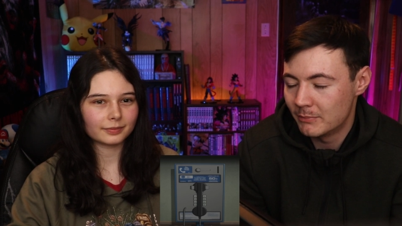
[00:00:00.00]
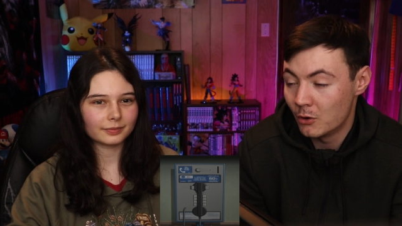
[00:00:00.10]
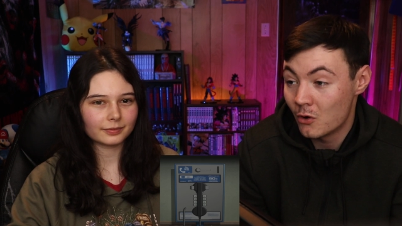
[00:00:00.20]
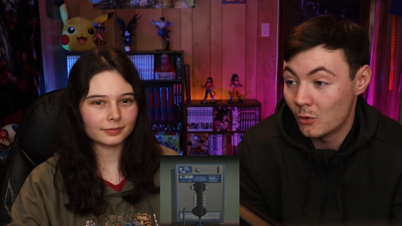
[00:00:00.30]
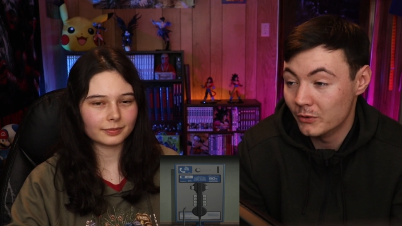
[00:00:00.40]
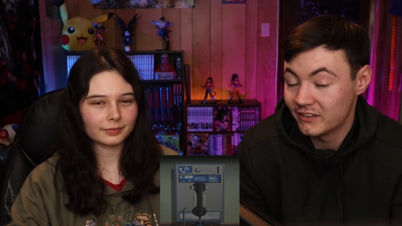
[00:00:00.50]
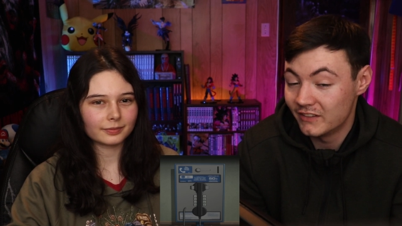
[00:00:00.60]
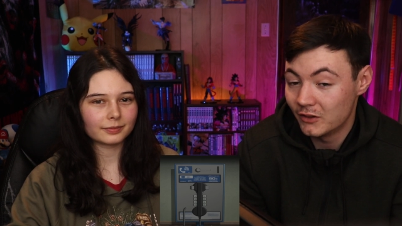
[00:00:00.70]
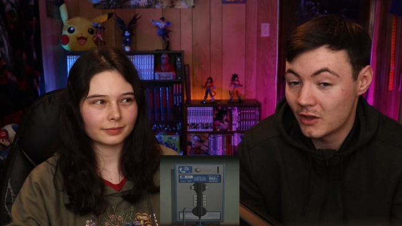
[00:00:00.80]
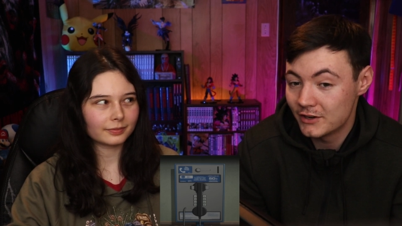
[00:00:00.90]
Speaker 1: trying to poke
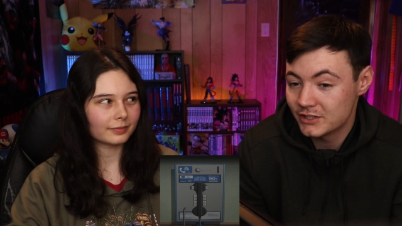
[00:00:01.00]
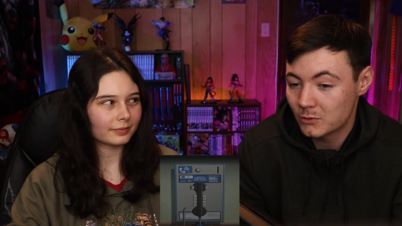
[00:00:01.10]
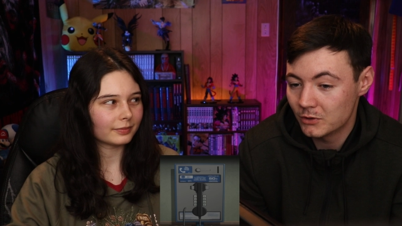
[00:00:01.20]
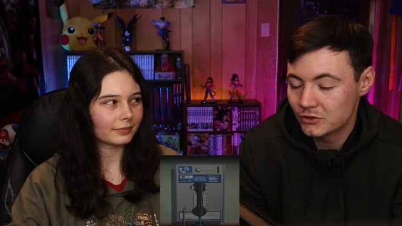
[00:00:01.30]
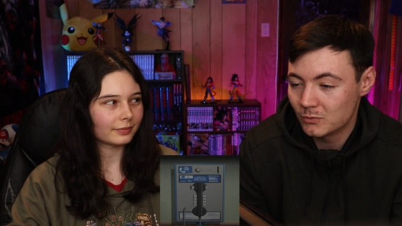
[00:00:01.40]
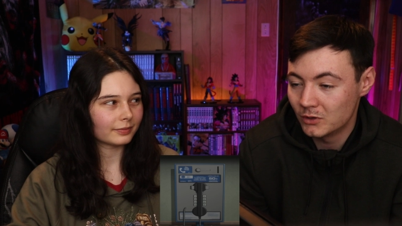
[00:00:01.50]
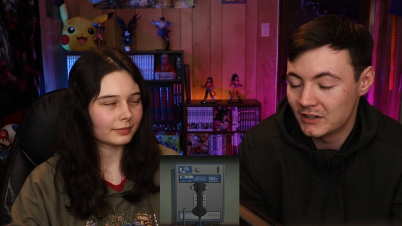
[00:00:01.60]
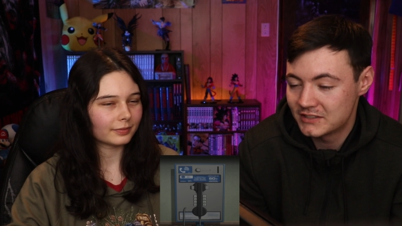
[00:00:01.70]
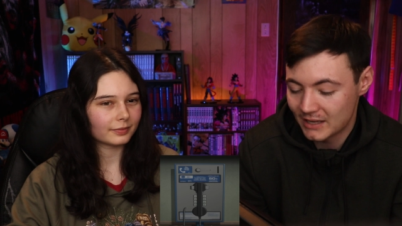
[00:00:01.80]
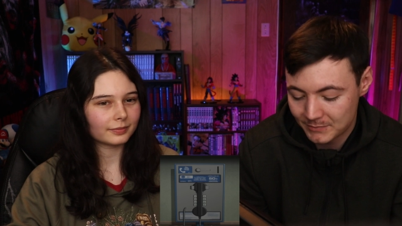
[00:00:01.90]
holes in the logic. We're,
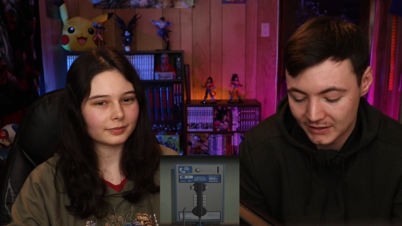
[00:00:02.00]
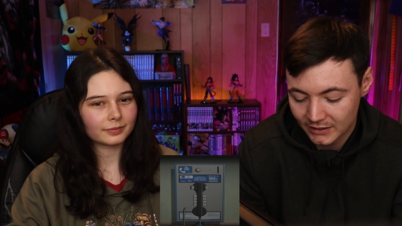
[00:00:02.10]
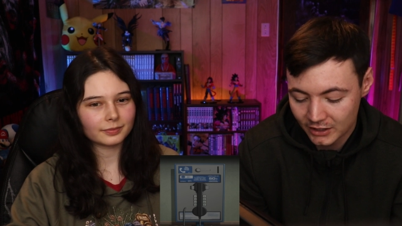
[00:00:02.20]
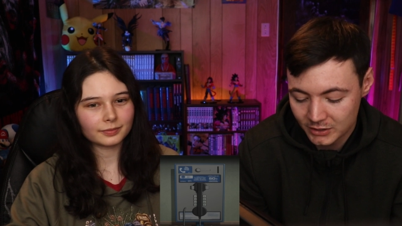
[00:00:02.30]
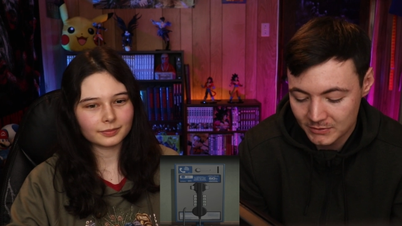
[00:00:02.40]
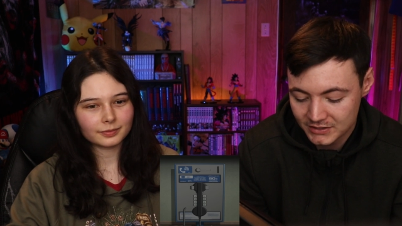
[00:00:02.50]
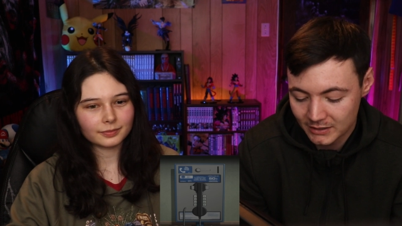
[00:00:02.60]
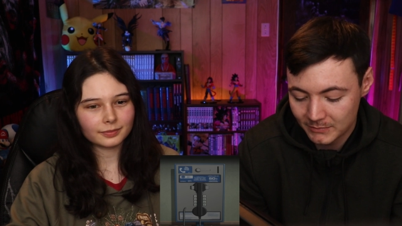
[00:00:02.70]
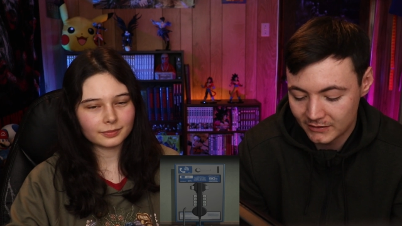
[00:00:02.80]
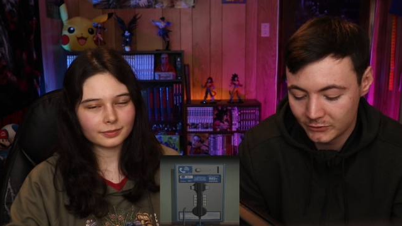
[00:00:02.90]
we're accepting it
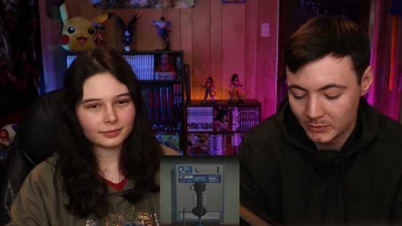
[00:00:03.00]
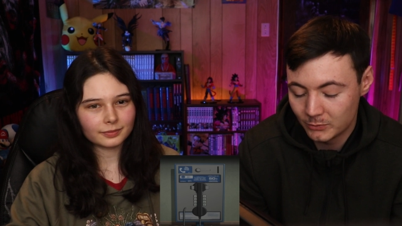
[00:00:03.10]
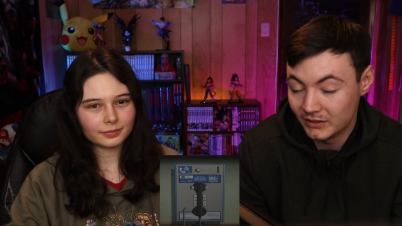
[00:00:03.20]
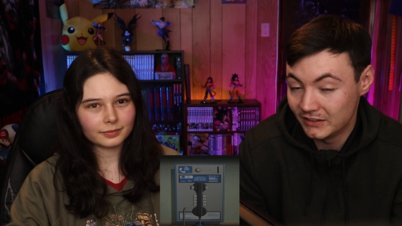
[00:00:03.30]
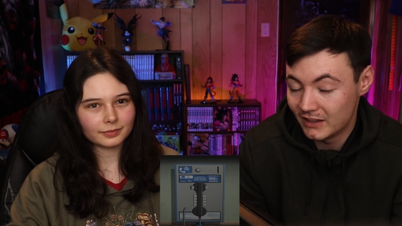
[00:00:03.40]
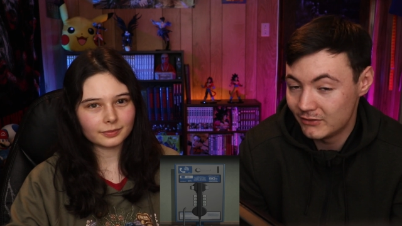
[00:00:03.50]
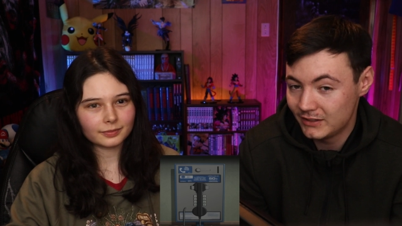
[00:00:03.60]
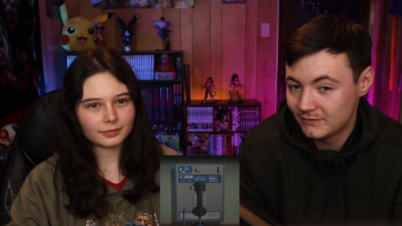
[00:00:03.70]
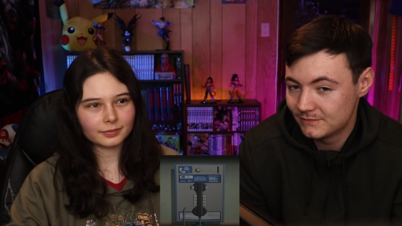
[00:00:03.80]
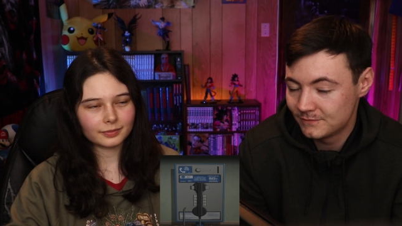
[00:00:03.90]
100% because we really
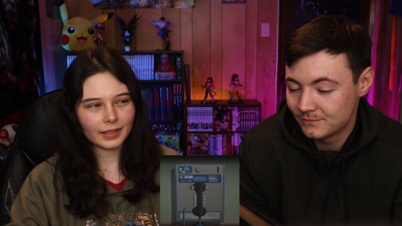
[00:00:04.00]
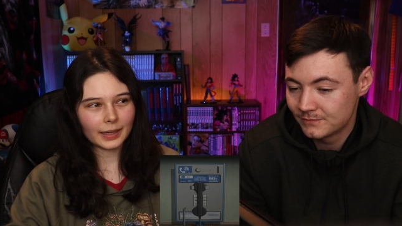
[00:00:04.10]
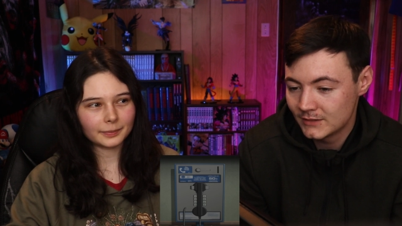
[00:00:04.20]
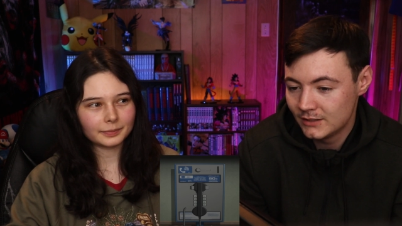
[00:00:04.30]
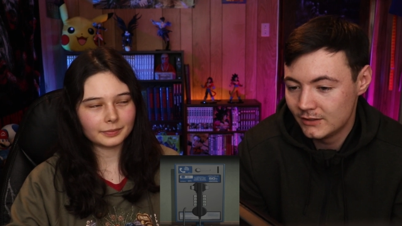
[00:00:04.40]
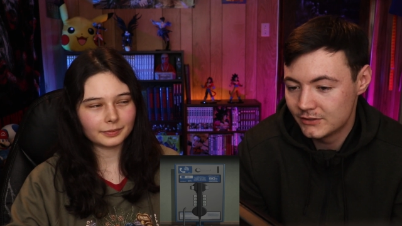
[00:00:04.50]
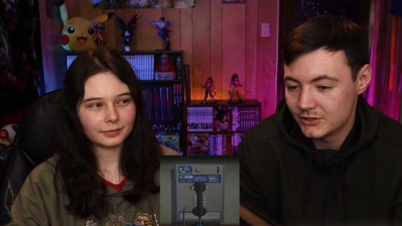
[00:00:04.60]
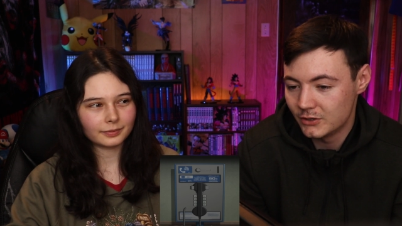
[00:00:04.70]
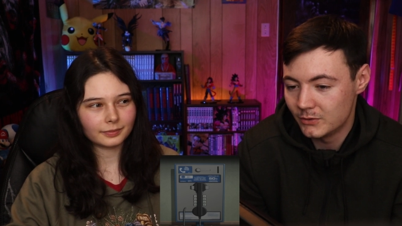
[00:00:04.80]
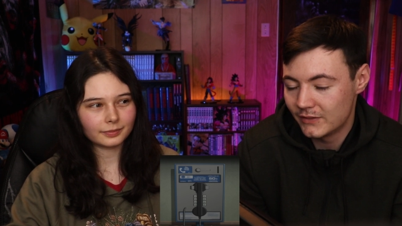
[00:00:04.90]
love it. Yeah.
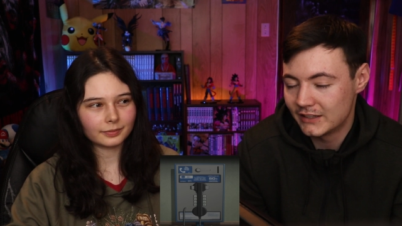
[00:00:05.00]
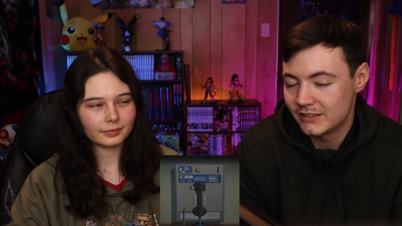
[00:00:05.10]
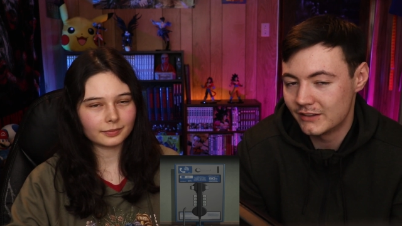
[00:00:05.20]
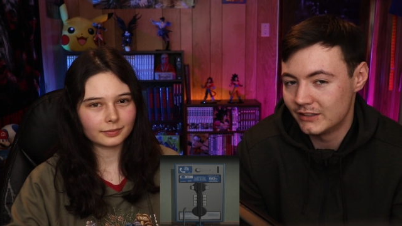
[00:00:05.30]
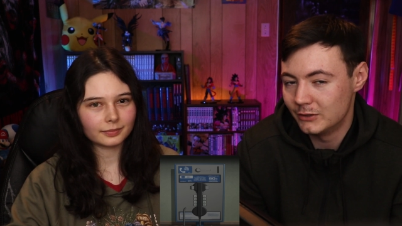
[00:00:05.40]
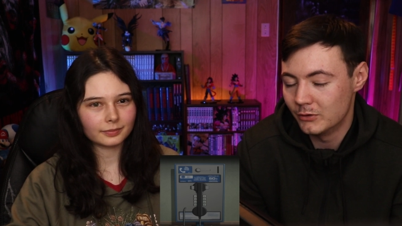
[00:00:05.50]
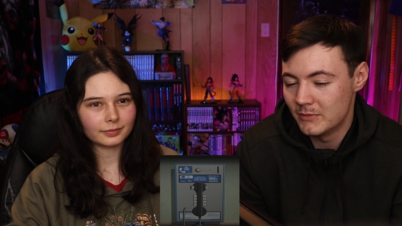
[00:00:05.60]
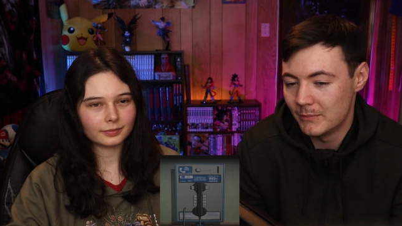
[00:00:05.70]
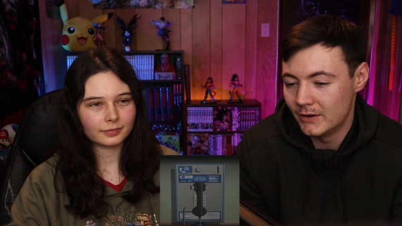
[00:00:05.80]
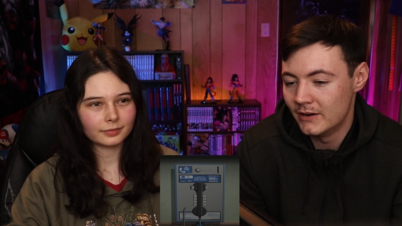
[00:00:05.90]
So that's the thing to
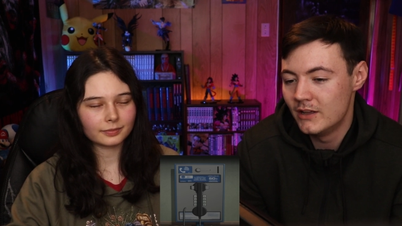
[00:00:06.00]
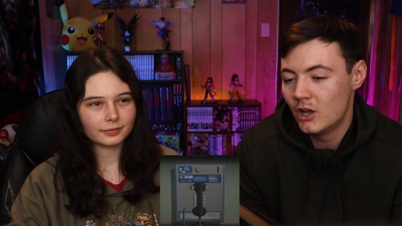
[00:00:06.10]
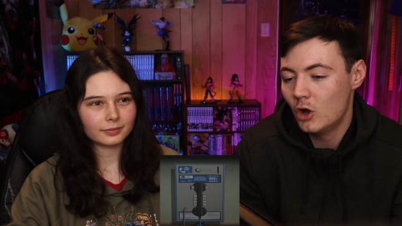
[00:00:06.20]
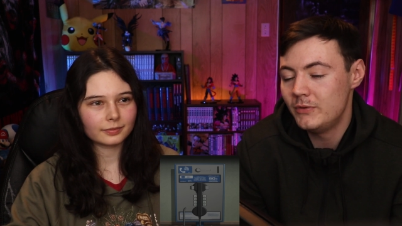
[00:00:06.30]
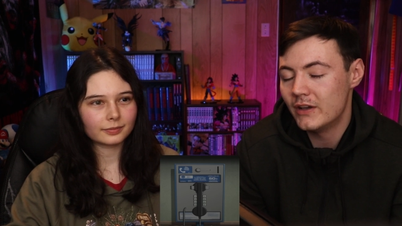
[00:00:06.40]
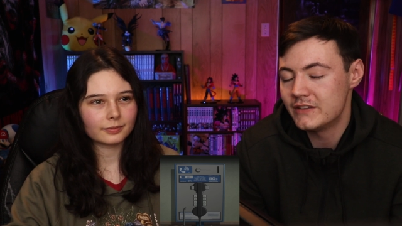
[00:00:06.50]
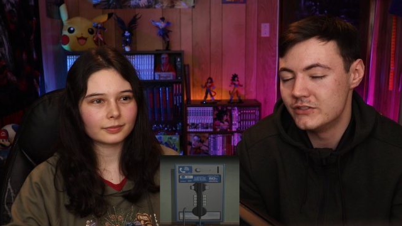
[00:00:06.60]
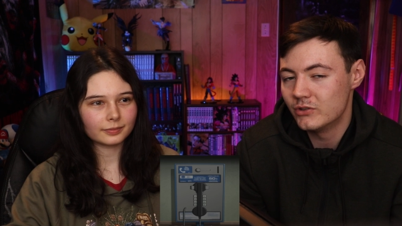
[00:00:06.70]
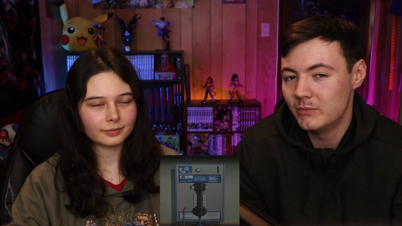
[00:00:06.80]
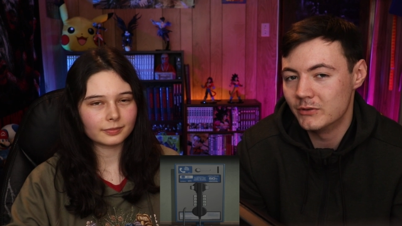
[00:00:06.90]
remember. Hope you
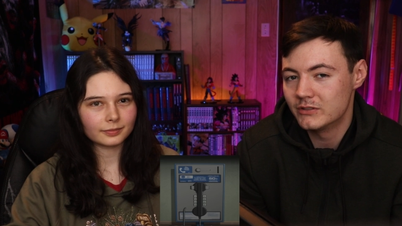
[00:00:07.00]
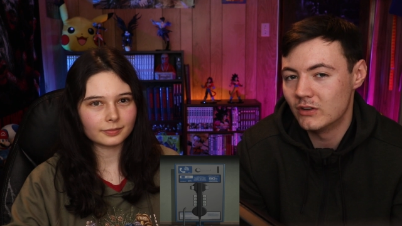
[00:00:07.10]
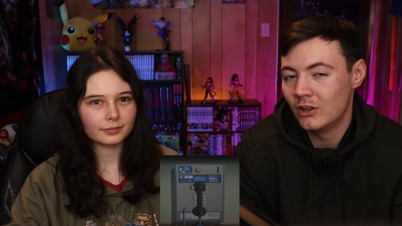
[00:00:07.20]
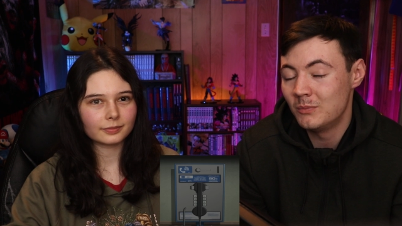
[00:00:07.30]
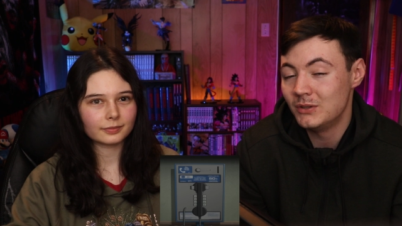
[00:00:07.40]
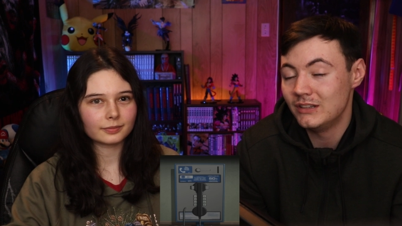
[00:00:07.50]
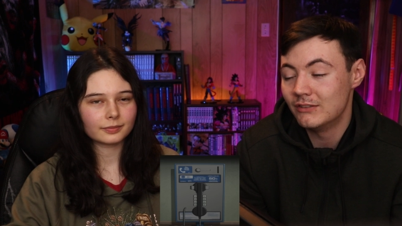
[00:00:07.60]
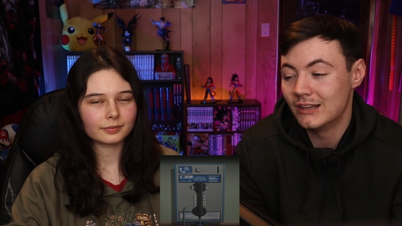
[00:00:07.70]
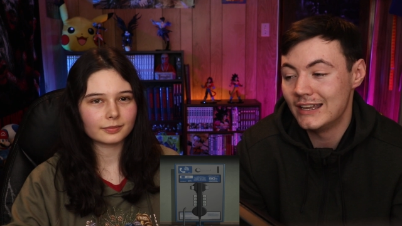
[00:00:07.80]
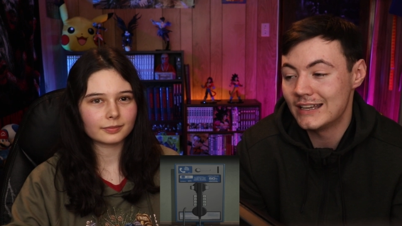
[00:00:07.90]
guys enjoyed most of all. Hope you
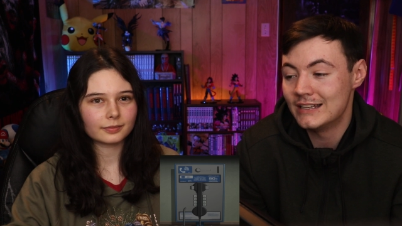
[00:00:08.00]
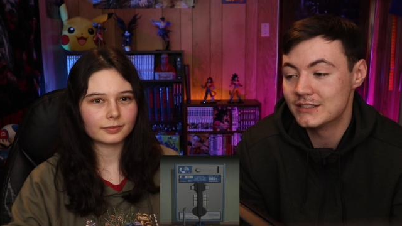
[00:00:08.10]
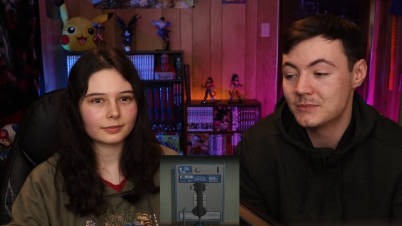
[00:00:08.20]
leave a like